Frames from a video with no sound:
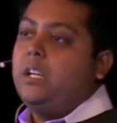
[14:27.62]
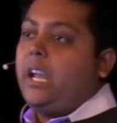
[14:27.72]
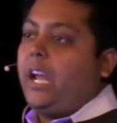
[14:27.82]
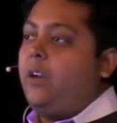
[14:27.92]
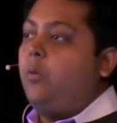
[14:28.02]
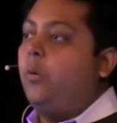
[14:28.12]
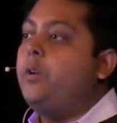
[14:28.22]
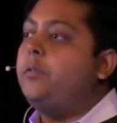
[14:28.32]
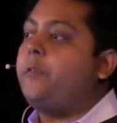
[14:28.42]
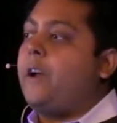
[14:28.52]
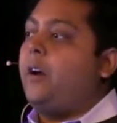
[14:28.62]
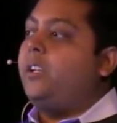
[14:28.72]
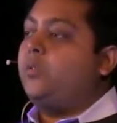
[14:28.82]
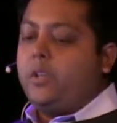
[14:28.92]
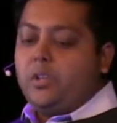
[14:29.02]
And what we've found
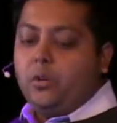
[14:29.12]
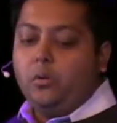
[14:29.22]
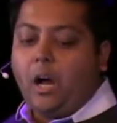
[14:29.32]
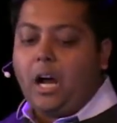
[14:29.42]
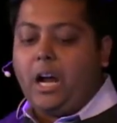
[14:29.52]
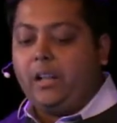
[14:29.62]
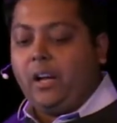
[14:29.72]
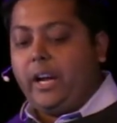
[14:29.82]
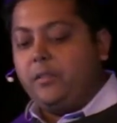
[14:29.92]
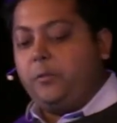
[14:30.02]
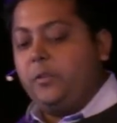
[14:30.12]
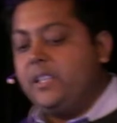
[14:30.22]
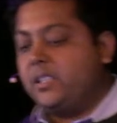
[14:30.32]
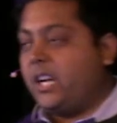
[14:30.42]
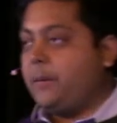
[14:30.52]
is when you highlight for
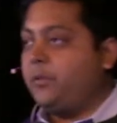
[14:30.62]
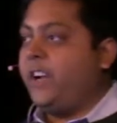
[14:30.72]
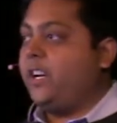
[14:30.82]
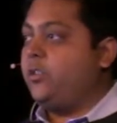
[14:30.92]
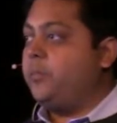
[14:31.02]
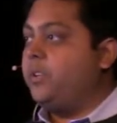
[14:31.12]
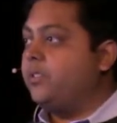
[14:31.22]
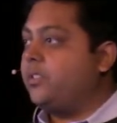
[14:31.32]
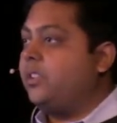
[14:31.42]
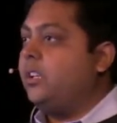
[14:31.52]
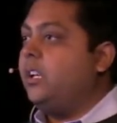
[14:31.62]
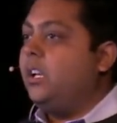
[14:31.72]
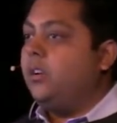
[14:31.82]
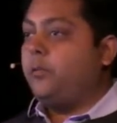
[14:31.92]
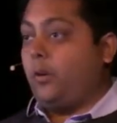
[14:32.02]
these type of attributes,
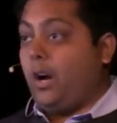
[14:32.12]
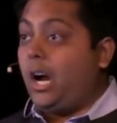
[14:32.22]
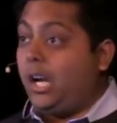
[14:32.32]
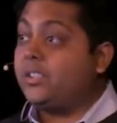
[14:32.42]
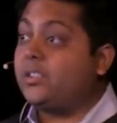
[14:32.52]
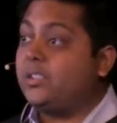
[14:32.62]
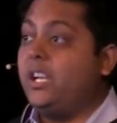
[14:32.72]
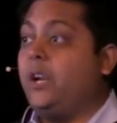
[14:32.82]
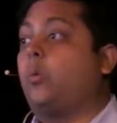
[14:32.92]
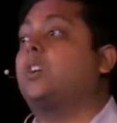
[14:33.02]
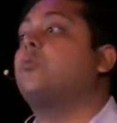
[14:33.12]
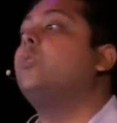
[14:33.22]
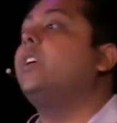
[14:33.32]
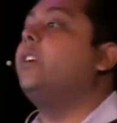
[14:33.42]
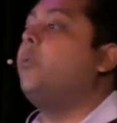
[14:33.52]
for us, it worked
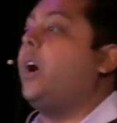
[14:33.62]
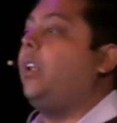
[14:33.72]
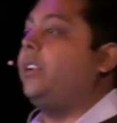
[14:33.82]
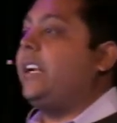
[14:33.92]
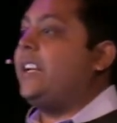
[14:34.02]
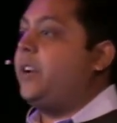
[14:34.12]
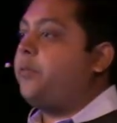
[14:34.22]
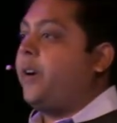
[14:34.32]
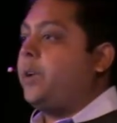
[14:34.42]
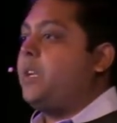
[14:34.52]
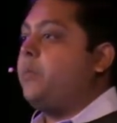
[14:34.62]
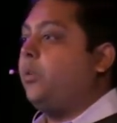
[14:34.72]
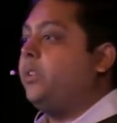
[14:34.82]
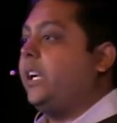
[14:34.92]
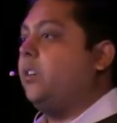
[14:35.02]
really well in identifying
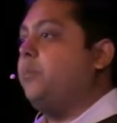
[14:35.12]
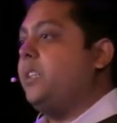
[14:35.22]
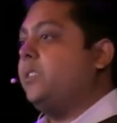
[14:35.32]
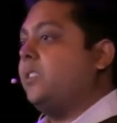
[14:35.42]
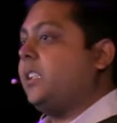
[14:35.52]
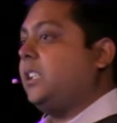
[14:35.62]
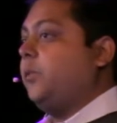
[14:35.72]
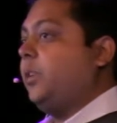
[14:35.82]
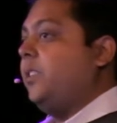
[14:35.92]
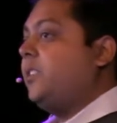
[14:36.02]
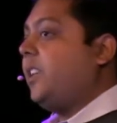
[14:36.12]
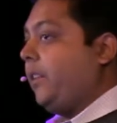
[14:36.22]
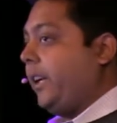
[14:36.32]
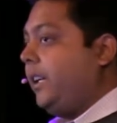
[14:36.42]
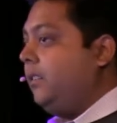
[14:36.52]
people that could be successful in
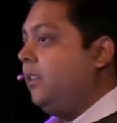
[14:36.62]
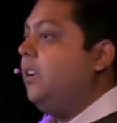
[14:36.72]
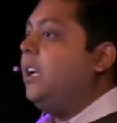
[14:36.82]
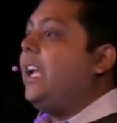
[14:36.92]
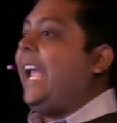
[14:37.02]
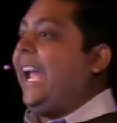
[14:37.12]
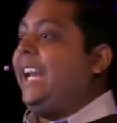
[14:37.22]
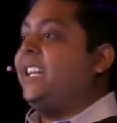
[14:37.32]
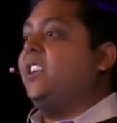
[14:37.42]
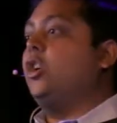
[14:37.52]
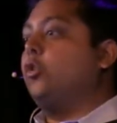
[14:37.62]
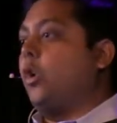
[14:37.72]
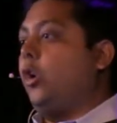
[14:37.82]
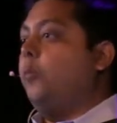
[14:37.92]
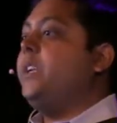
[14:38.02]
selling and can
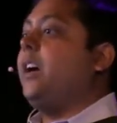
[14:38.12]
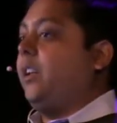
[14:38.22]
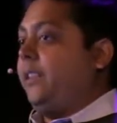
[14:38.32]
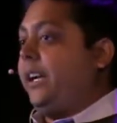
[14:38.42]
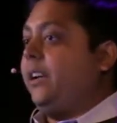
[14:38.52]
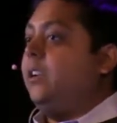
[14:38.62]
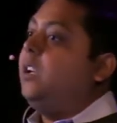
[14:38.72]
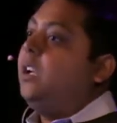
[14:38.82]
grow beyond that.